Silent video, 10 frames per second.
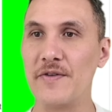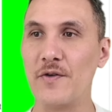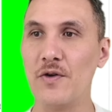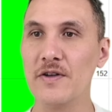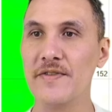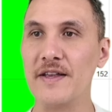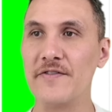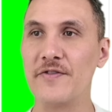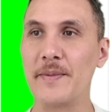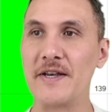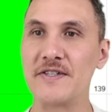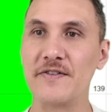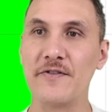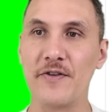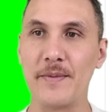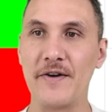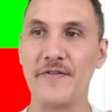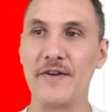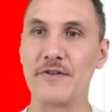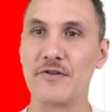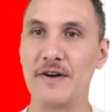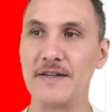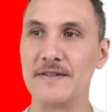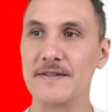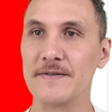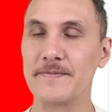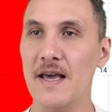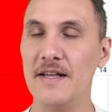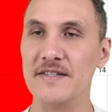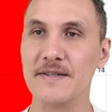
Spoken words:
with all of the information from our favorite creators. And